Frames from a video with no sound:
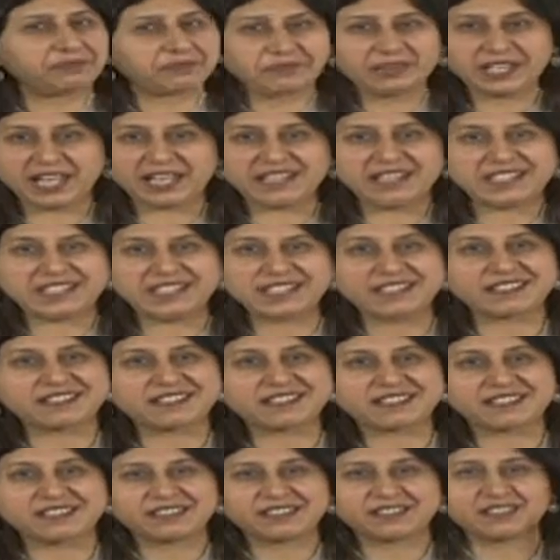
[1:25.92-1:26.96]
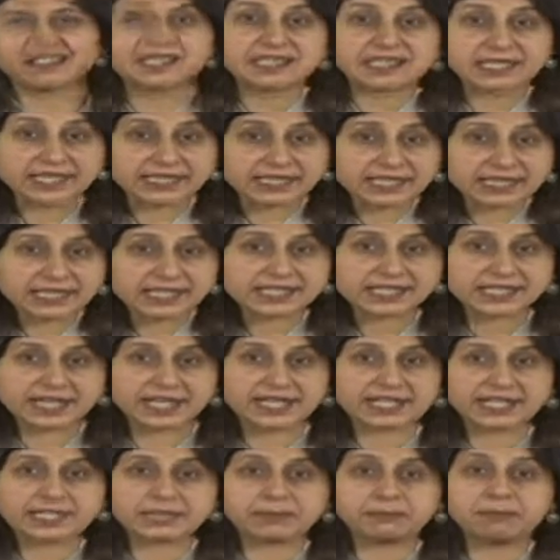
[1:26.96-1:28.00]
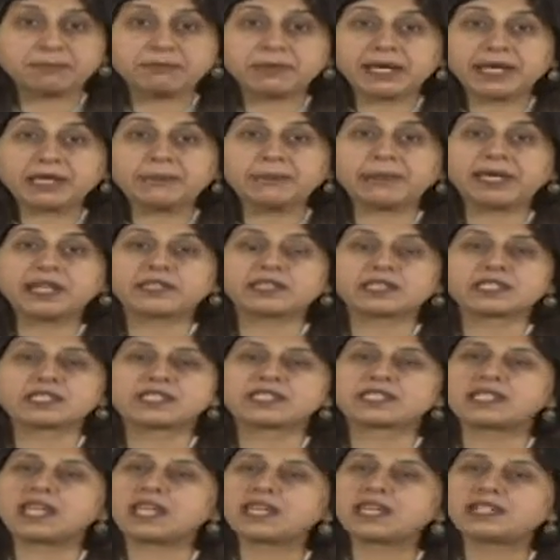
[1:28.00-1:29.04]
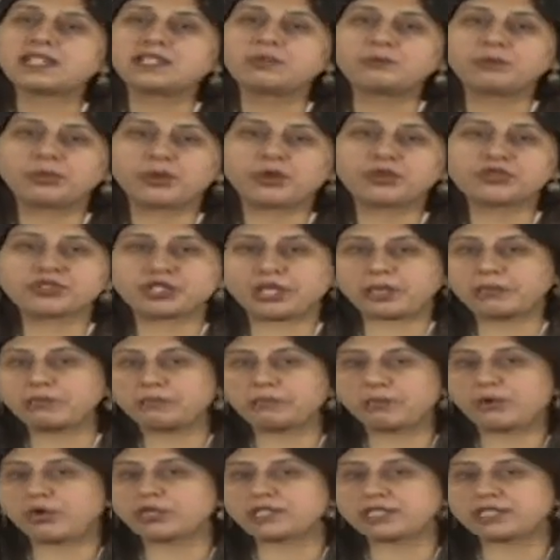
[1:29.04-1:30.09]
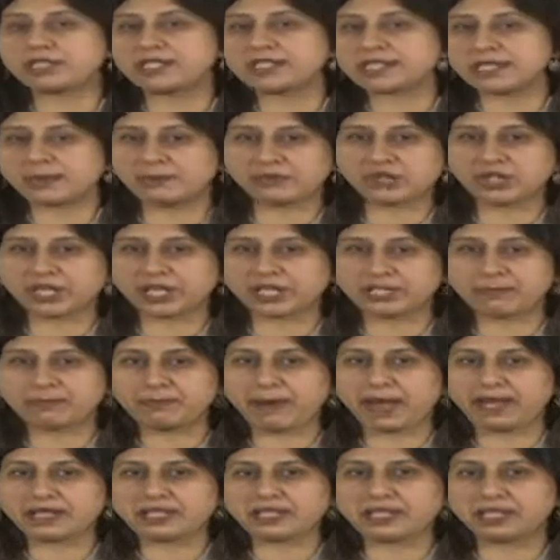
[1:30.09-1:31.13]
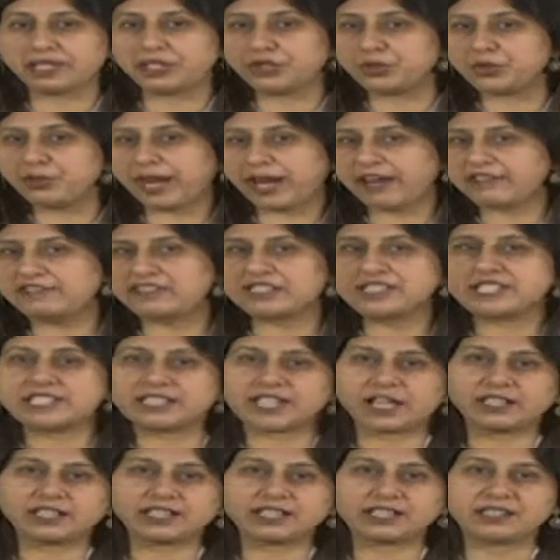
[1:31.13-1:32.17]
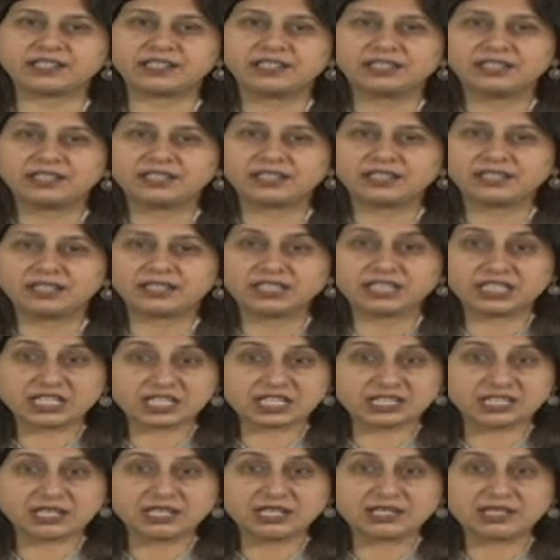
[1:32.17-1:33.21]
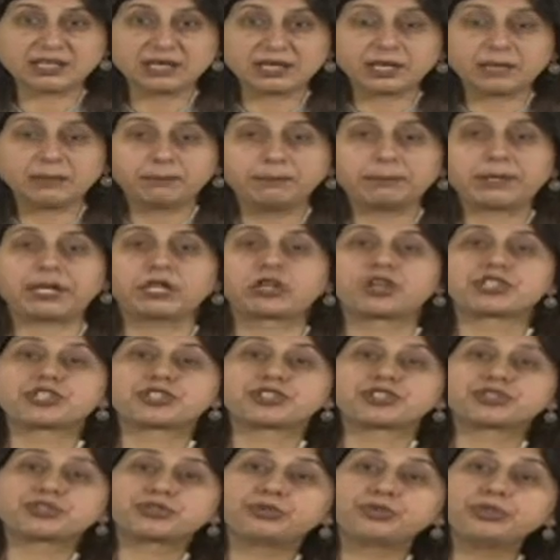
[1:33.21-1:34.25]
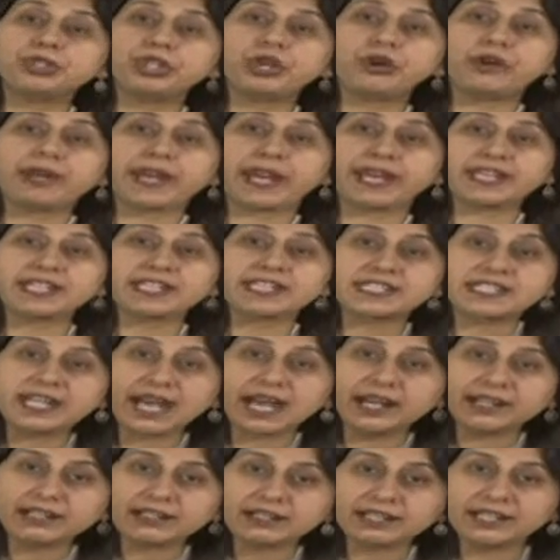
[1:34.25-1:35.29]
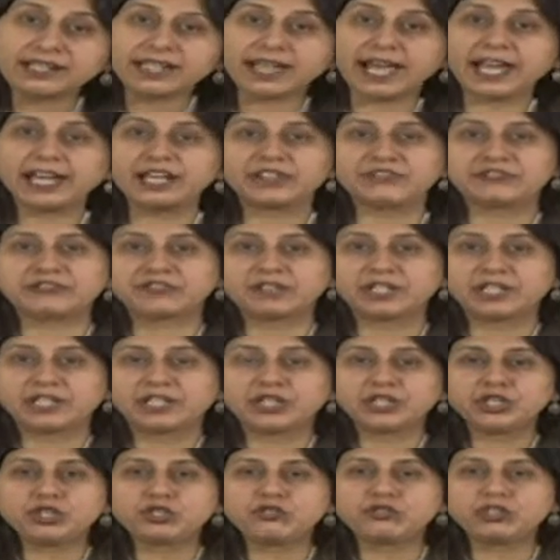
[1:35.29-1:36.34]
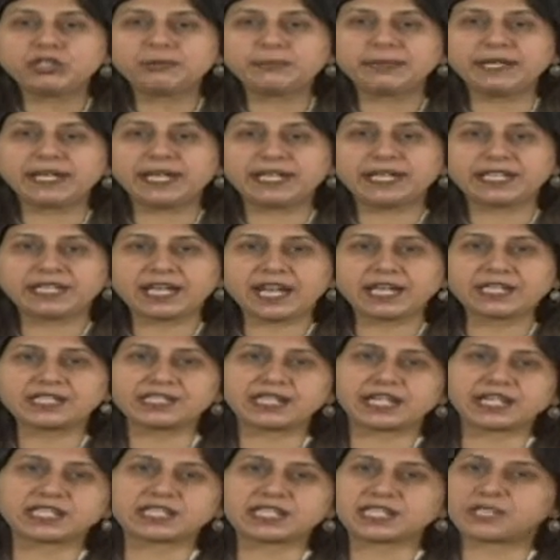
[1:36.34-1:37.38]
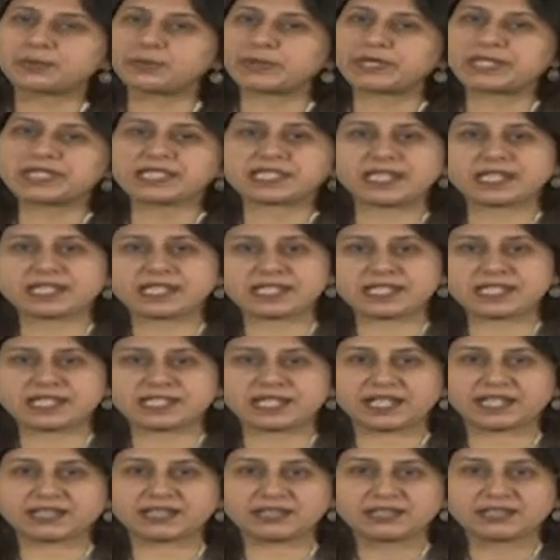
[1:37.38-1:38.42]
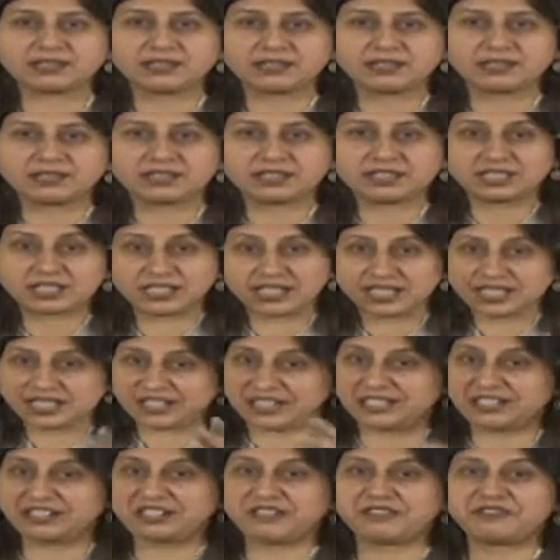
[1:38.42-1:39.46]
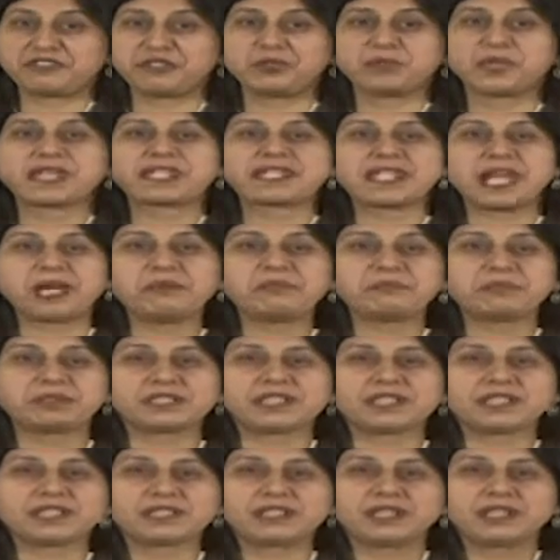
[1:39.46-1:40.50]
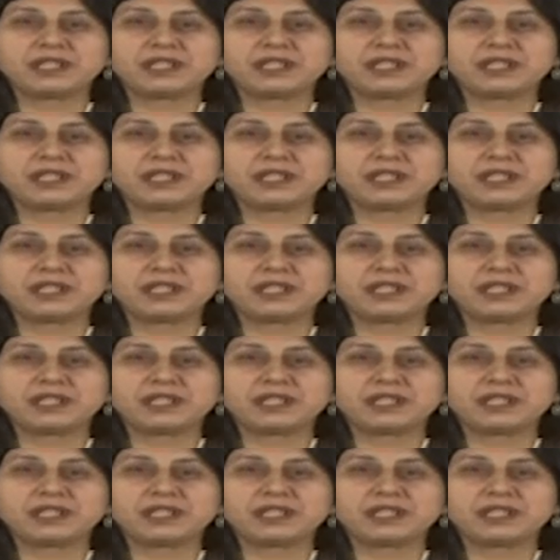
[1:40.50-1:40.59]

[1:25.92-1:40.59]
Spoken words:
That's it. Statistics may be the single most important subject matter you ever study. This is because through your entire life, you will be inundated with statistics. Consider a few examples.